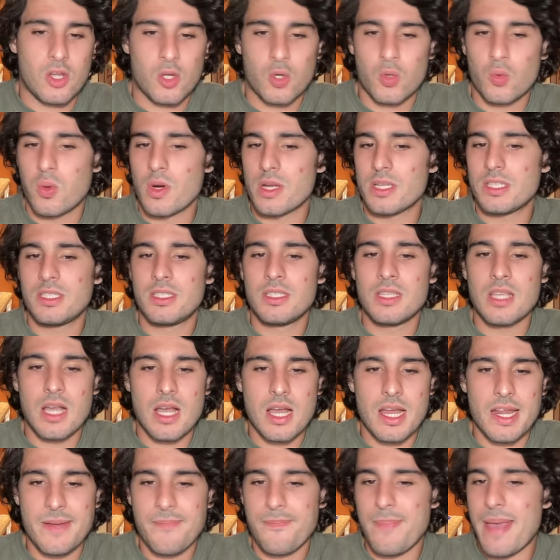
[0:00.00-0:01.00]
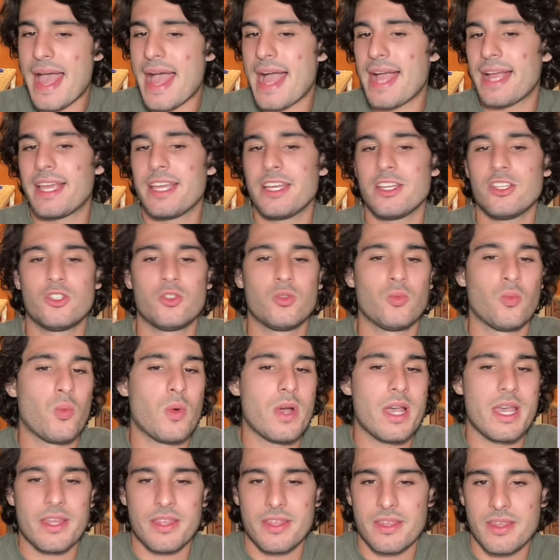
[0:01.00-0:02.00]
Chris Dunn packaged
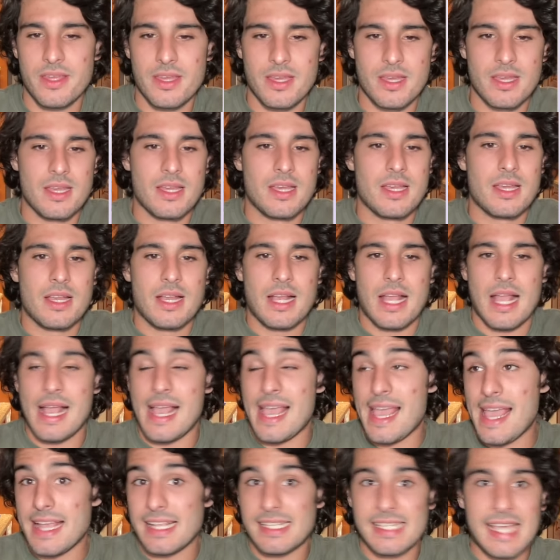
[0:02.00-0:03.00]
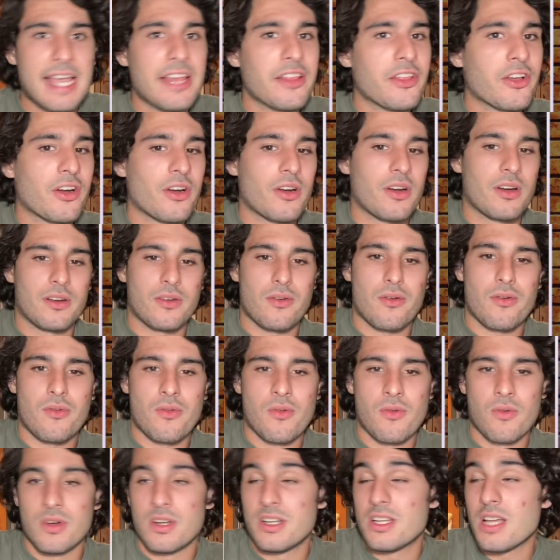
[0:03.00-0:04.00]
with a Taylor
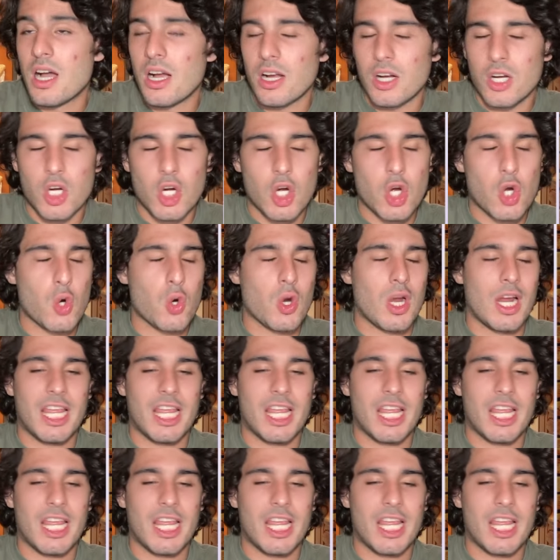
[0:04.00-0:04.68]
Horn Tucker or